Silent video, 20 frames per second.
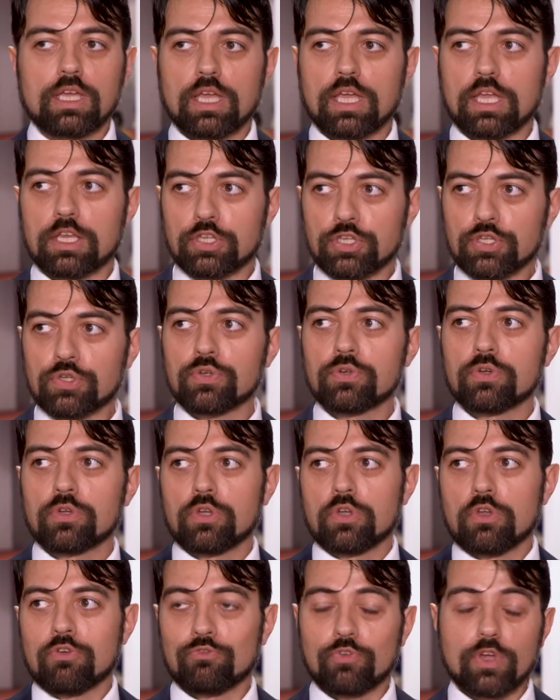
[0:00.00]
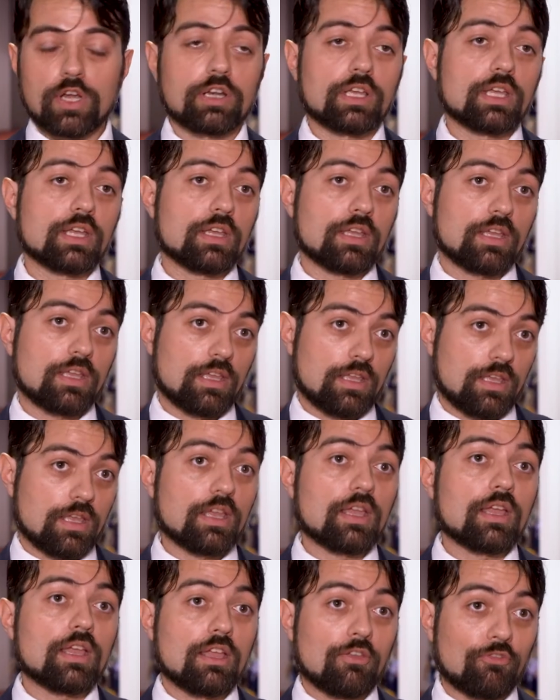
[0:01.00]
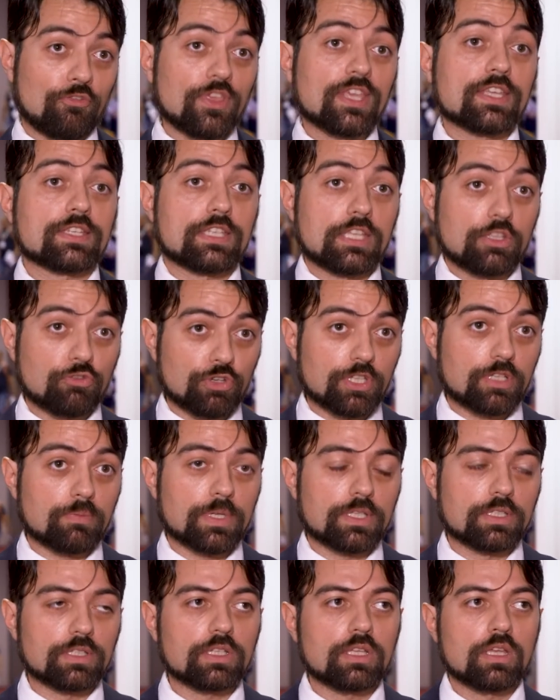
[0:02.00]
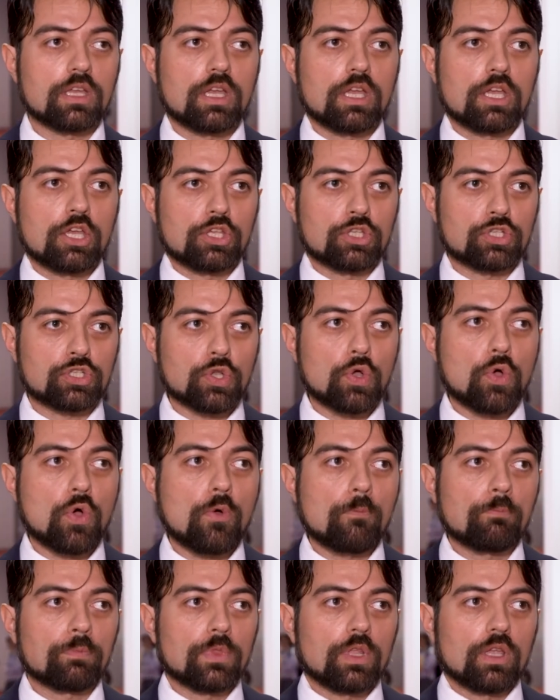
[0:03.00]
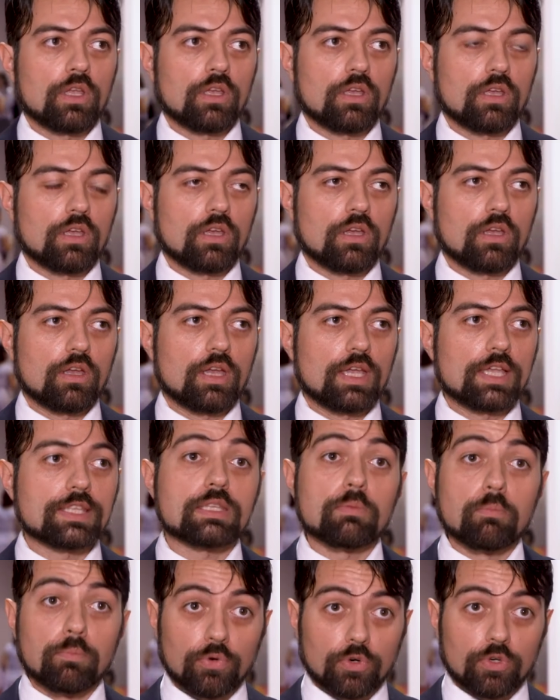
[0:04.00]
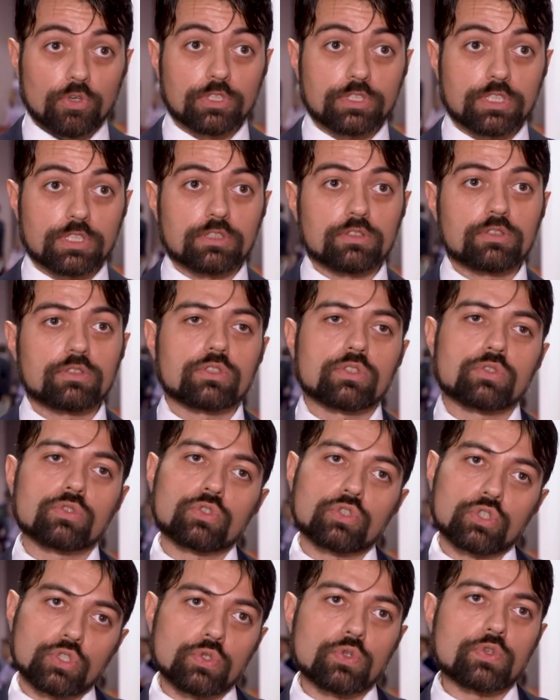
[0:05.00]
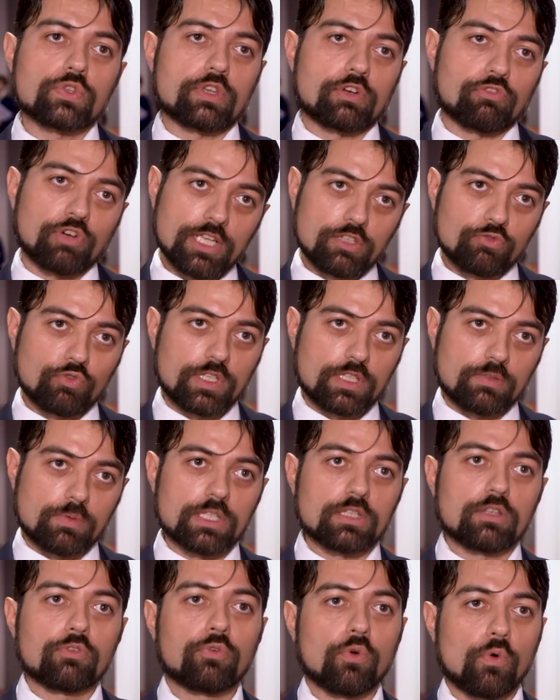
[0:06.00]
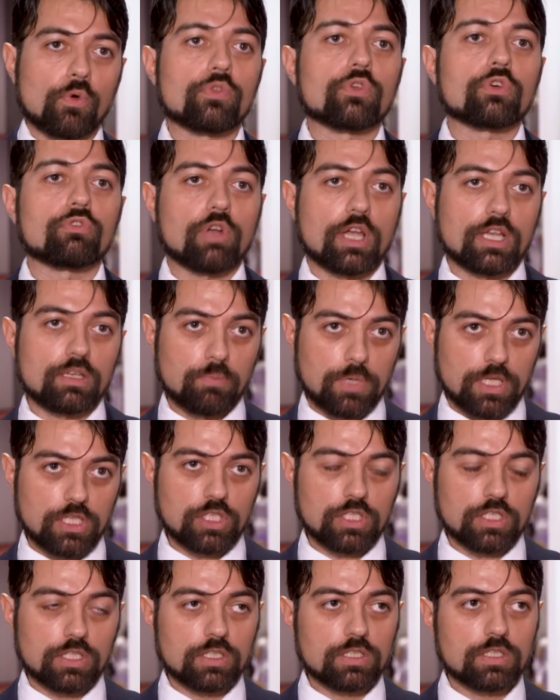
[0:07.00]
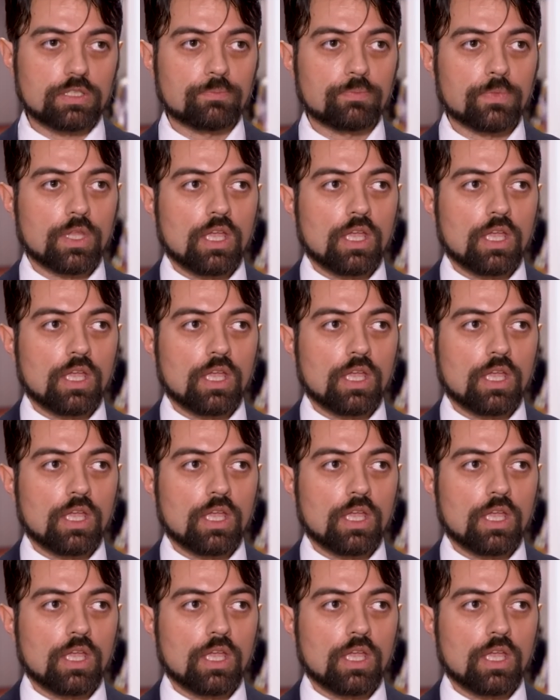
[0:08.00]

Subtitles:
a new very efficacy treatment. So it's important to choose the right treatment for the right patient.